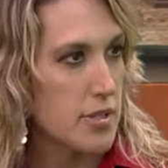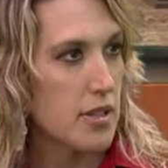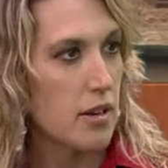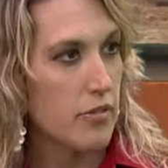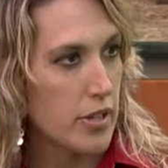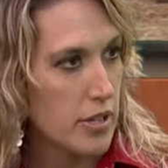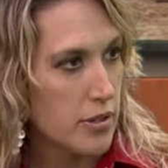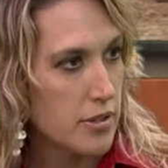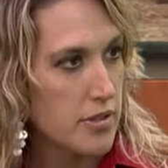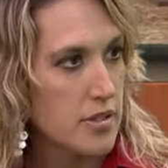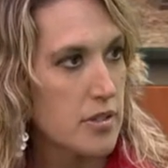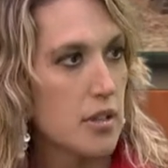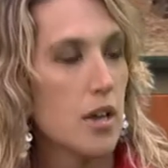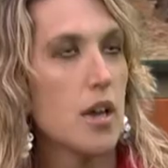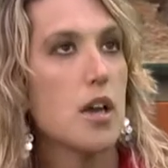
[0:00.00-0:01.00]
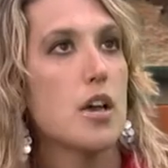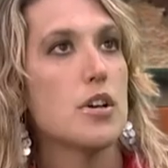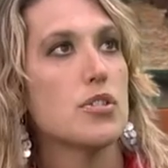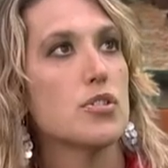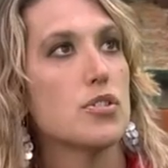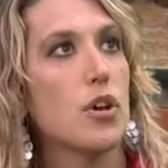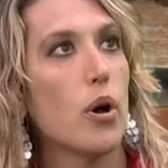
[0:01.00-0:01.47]
love heals.
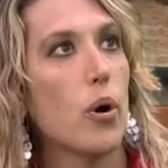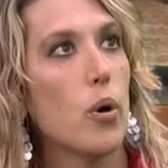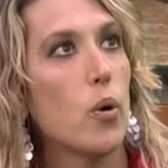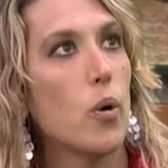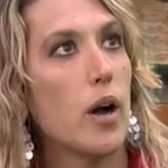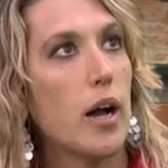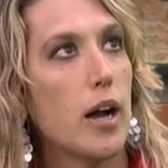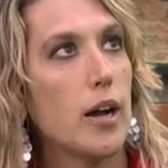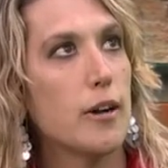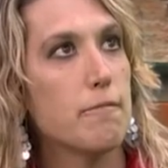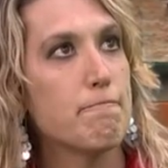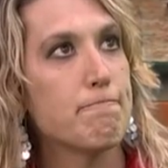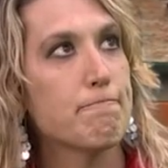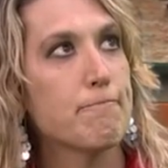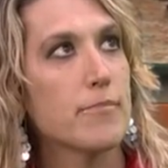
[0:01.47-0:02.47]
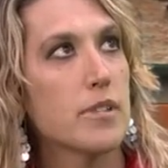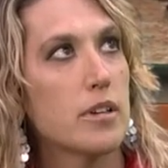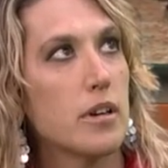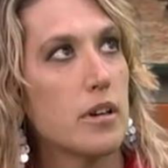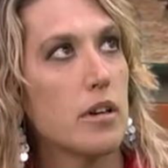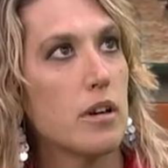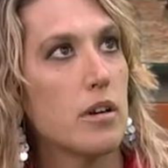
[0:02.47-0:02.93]
So
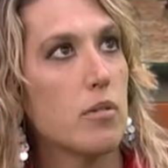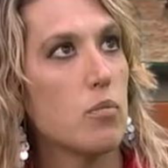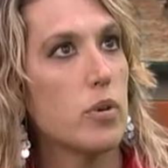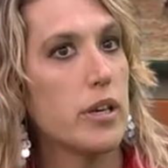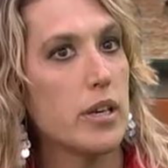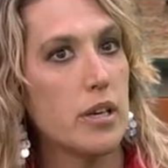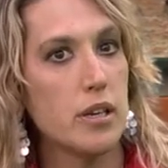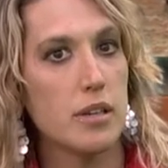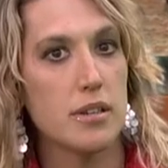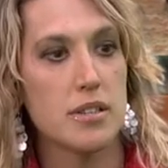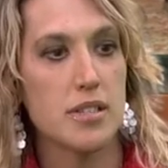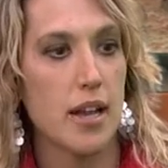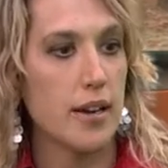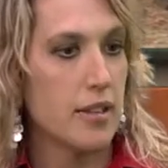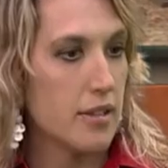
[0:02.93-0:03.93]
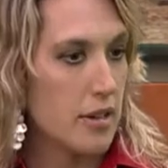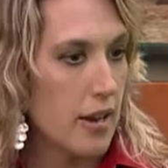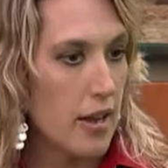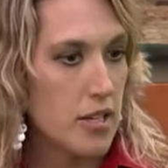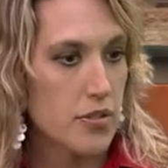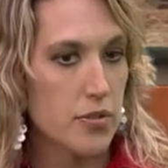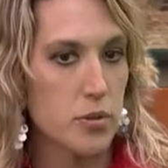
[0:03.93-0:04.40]
we decided that
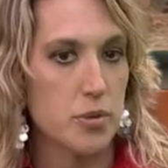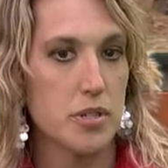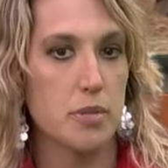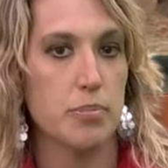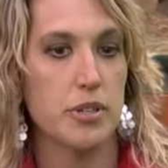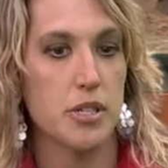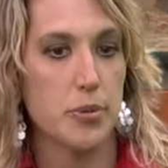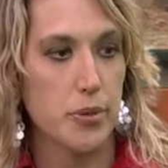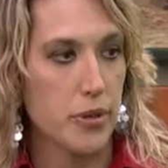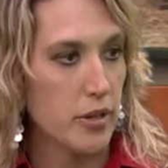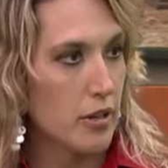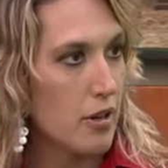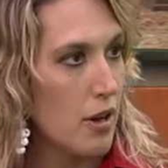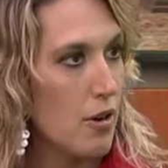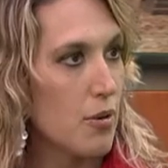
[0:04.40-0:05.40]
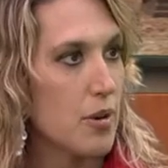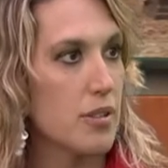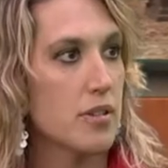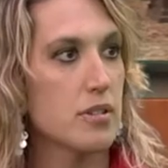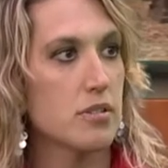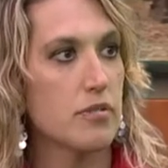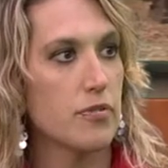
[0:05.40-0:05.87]
Nashville was the place we were going to go, and
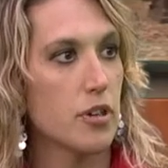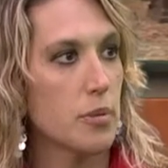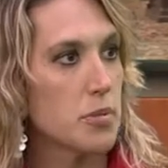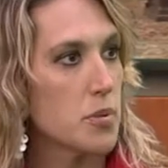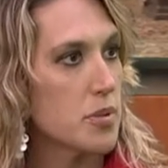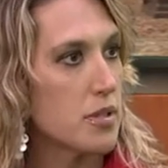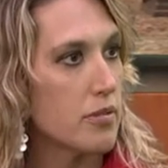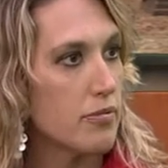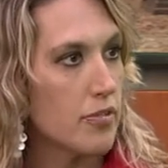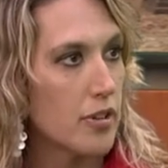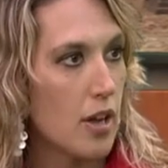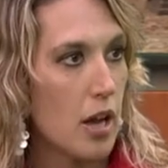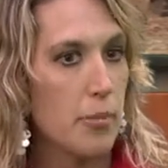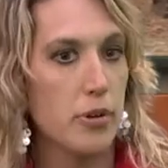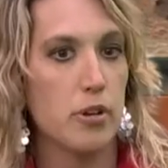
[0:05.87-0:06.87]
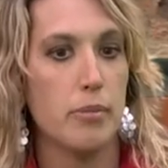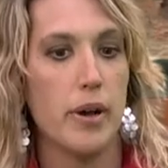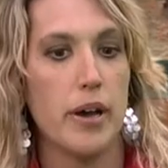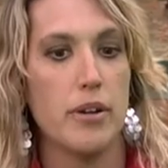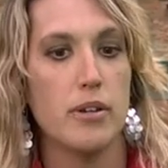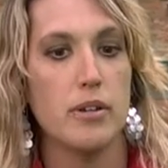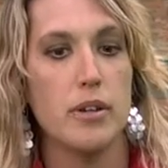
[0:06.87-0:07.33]
Thistle Farms was a phenomenal
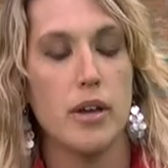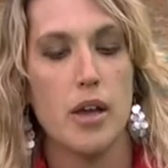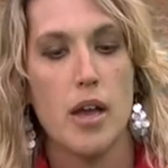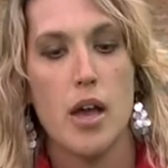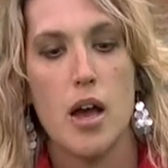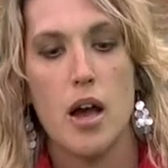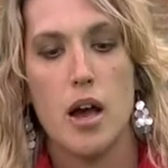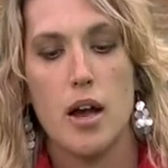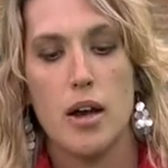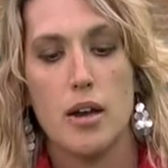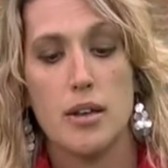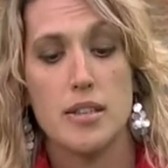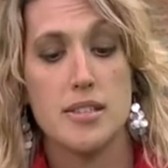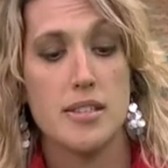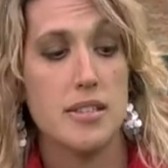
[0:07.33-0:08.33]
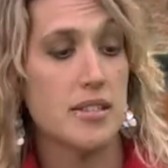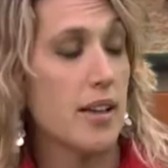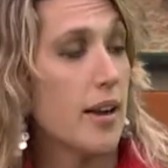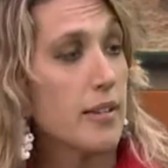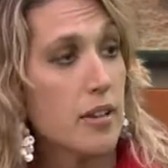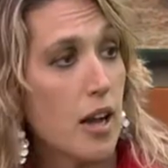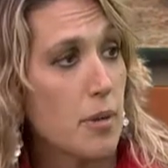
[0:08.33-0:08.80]
model. It's the
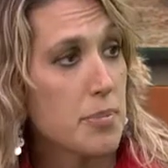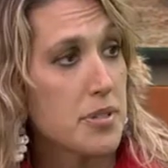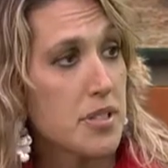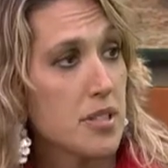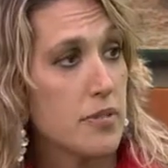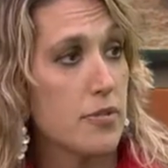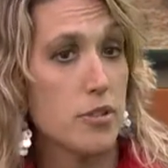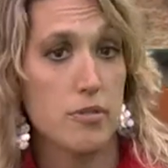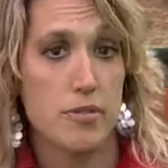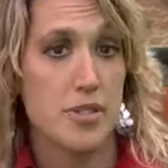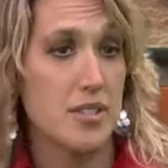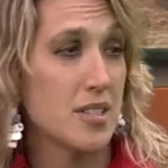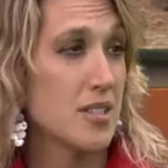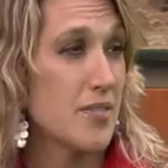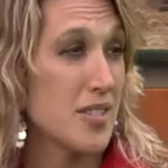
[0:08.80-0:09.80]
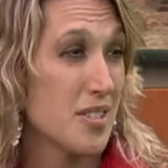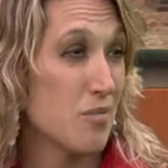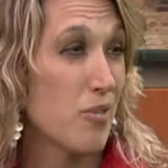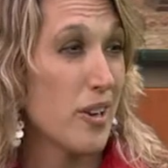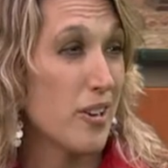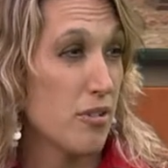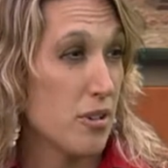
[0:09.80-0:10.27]
exact opposite of the recidivism
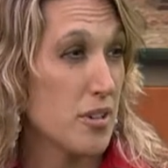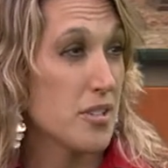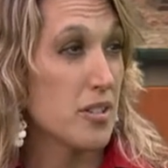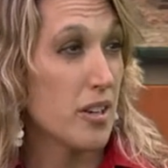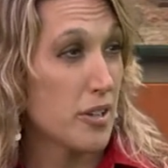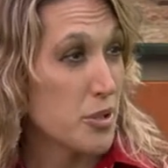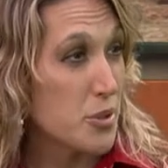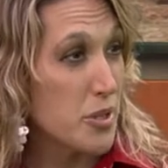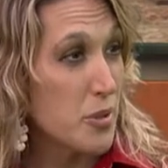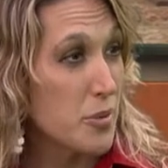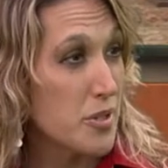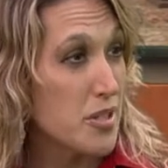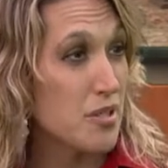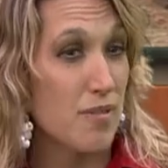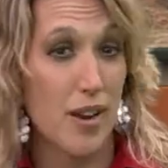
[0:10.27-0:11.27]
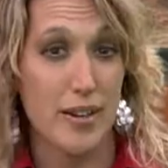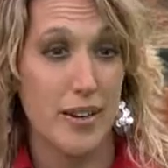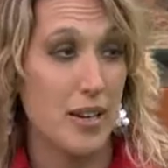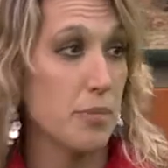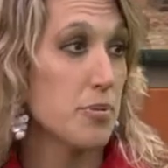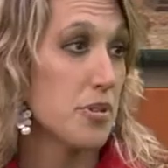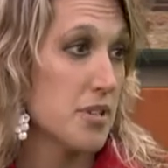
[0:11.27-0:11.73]
rate across the country, which is around
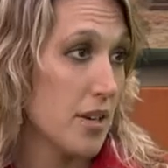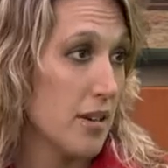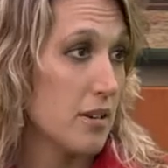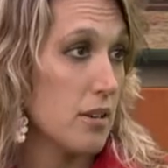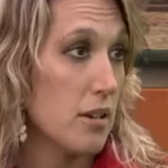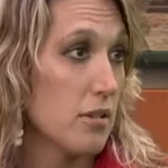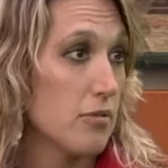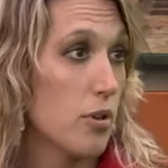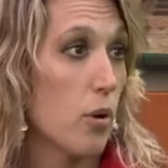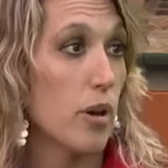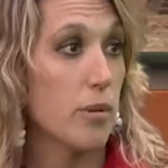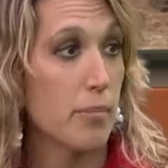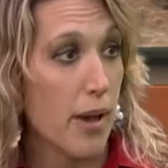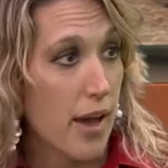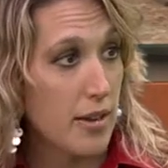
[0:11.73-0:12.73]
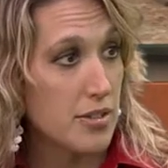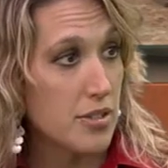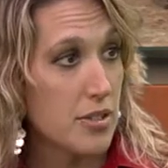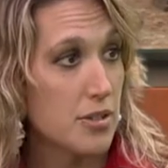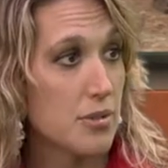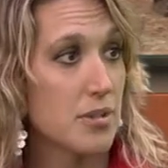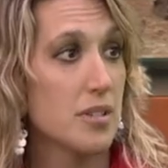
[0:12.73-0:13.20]
80% of going back to
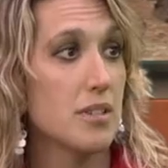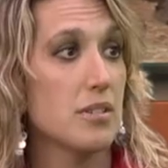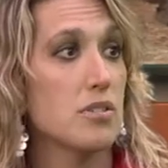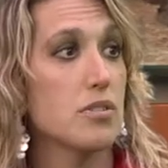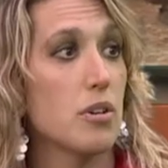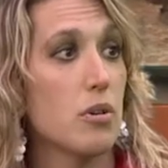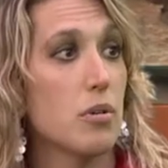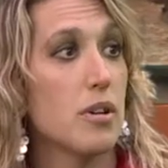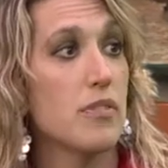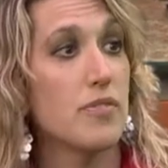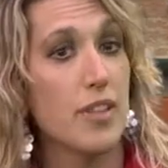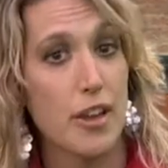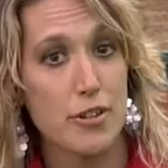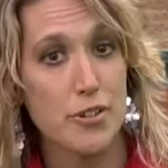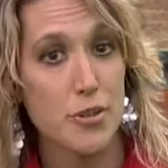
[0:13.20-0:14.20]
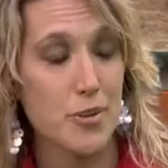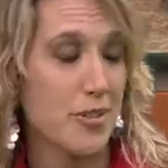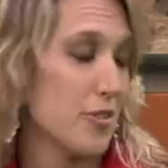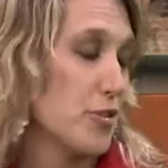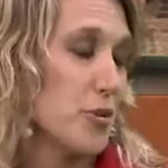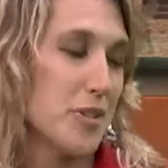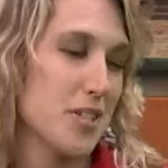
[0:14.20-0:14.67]
using. So if they're
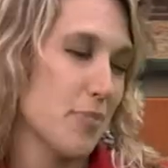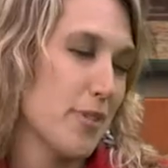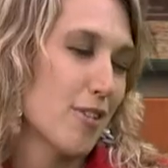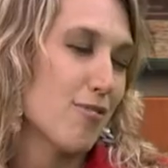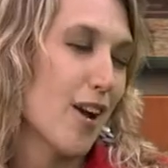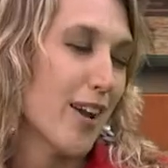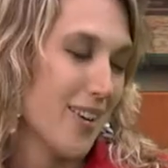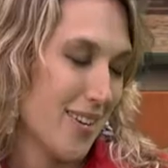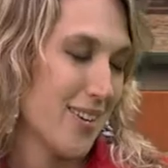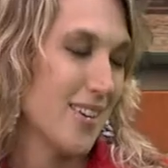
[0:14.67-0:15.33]
doing something right.